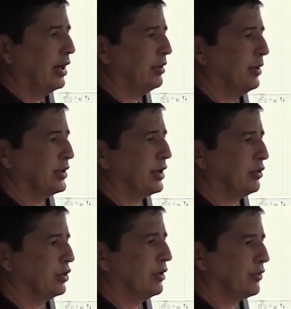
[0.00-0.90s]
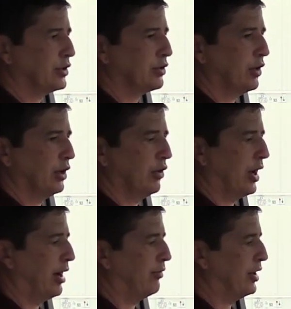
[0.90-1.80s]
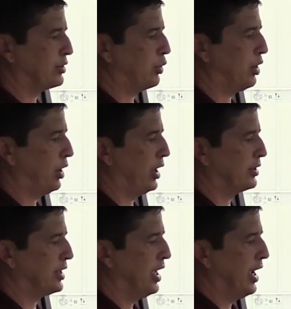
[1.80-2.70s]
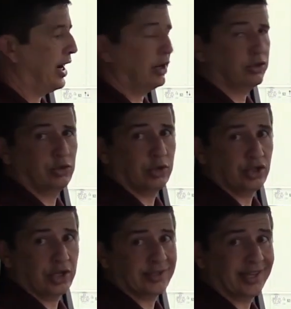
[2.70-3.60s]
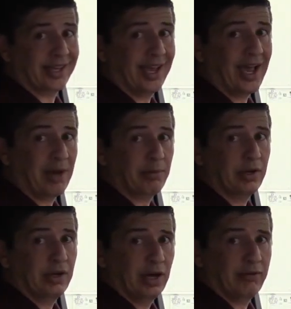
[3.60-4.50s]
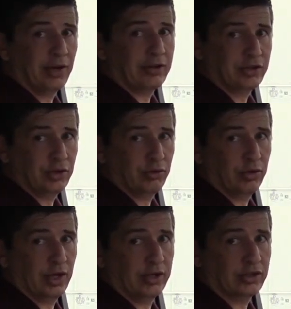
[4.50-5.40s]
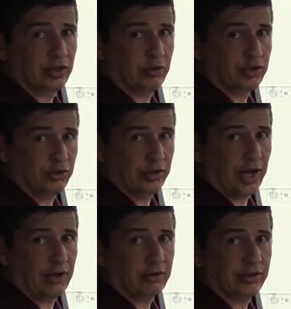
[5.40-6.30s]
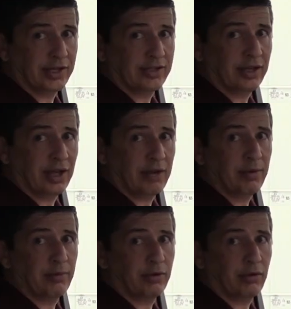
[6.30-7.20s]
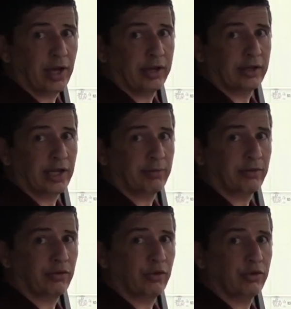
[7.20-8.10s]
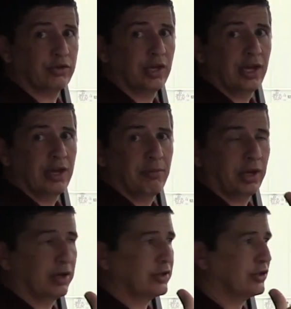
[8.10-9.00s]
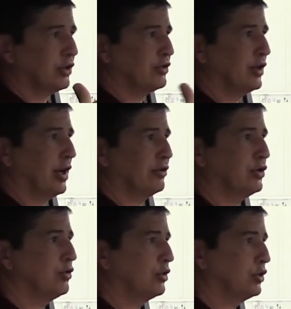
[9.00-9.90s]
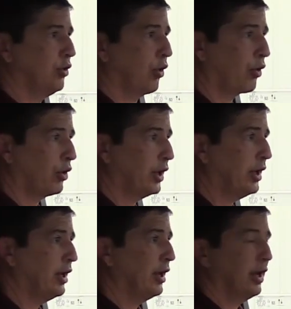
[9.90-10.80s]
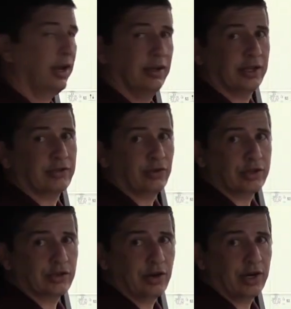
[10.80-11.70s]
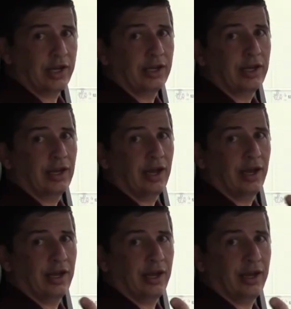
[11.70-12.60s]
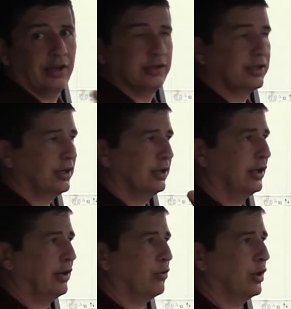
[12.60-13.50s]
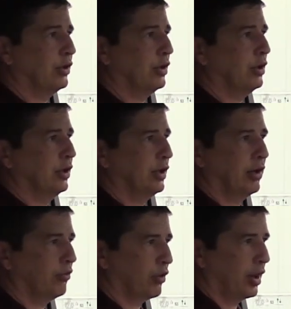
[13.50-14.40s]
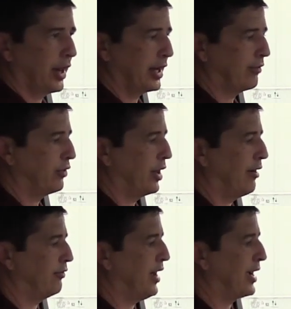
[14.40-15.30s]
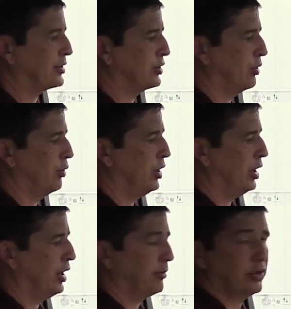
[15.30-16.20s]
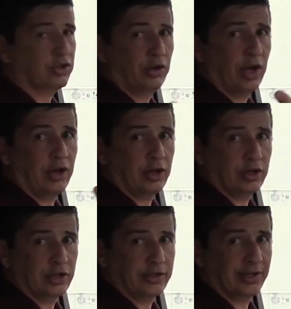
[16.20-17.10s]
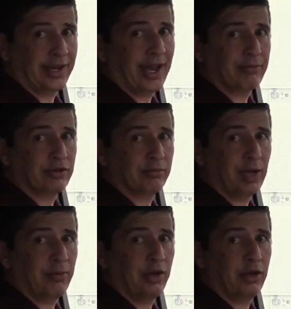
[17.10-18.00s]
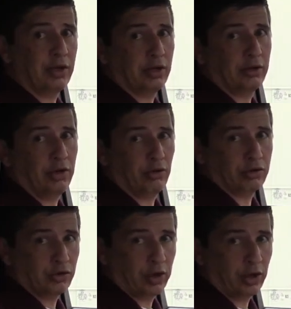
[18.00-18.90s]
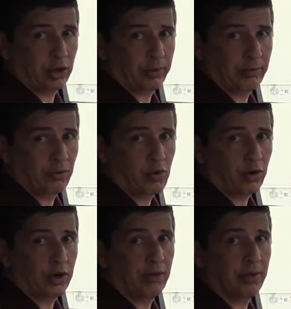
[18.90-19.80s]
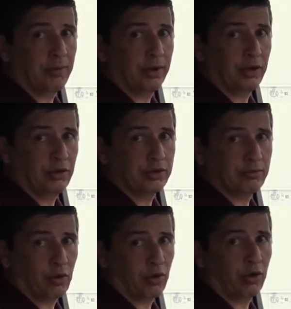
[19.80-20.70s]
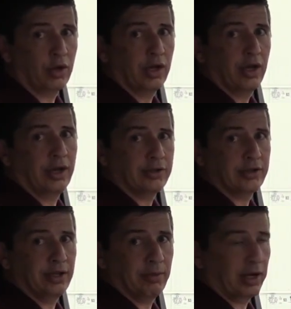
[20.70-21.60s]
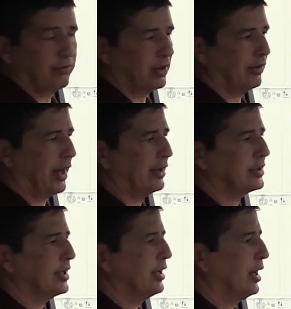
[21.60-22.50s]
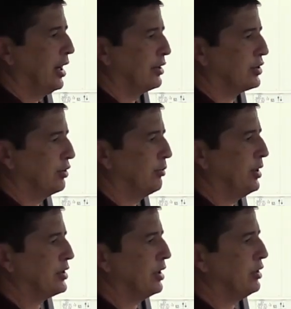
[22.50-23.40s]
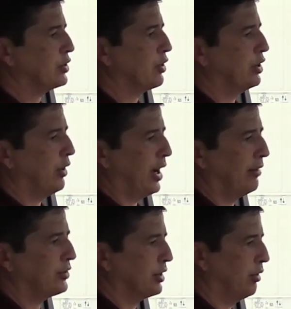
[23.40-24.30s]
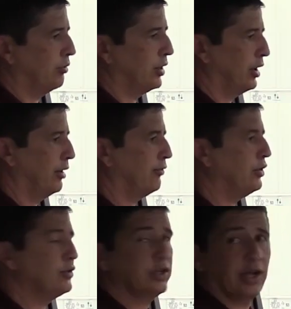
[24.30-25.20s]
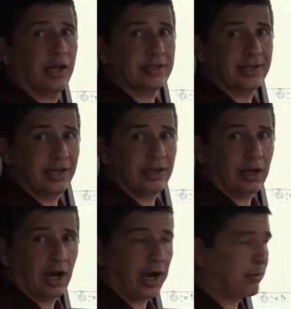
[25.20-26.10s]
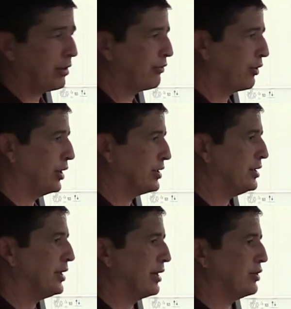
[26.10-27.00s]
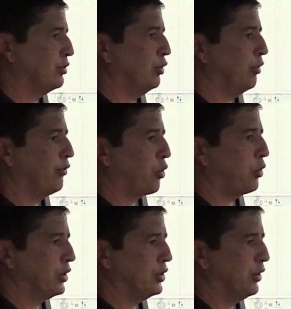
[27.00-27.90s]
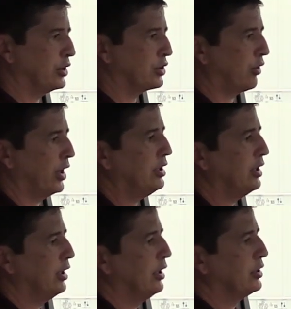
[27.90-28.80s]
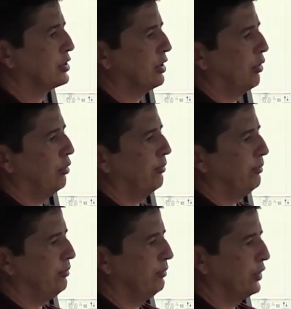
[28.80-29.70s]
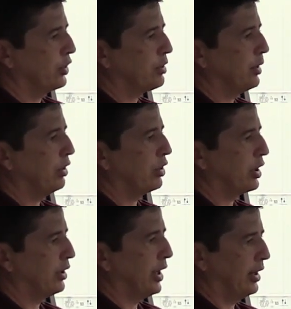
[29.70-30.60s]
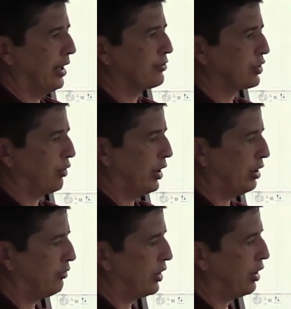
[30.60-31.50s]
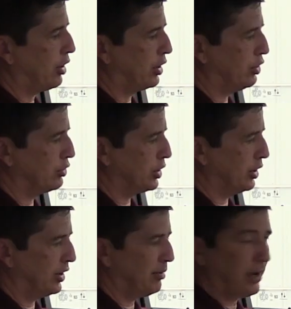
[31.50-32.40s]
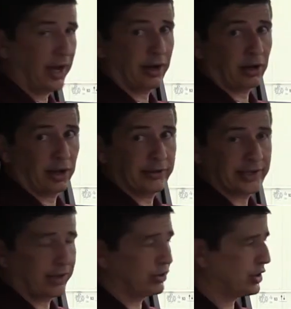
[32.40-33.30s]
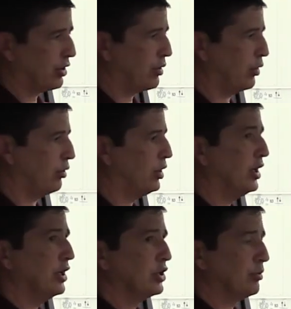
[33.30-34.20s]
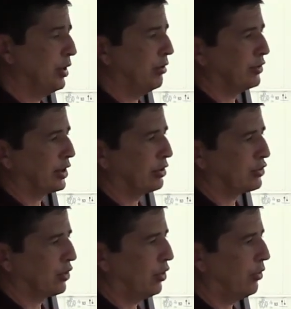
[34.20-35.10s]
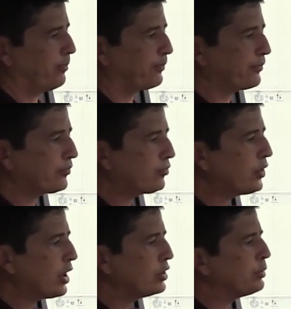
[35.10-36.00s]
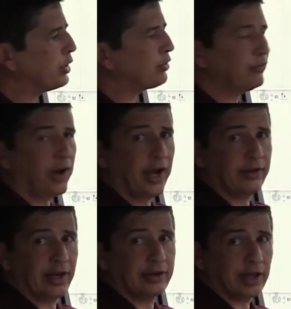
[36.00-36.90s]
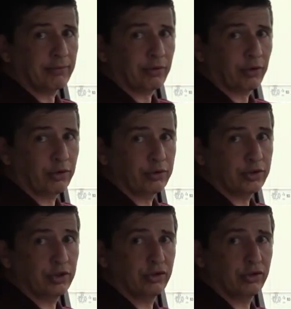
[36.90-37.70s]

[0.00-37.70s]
Depends on your different screen you have, as well as how to adjust the gap of how soon that it slows you down. Because that's, a lot of people don't like the adaptive cruise because it slows you down too early, and that's frustrating. They don't really like it for that fact. So I'm going to show you how you can adjust the gap, so maybe you'll enjoy it a little bit more and maybe use it more and see the benefit of that. So it depends on the screen you have. So the Fusion SE Hybrid, for instance, has a dual 4.2 inch screen. So you're going to be looking on that left screen over there and using the D-pad on the left side of your steering wheel to be able to control, to be able to find that adaptive cruise.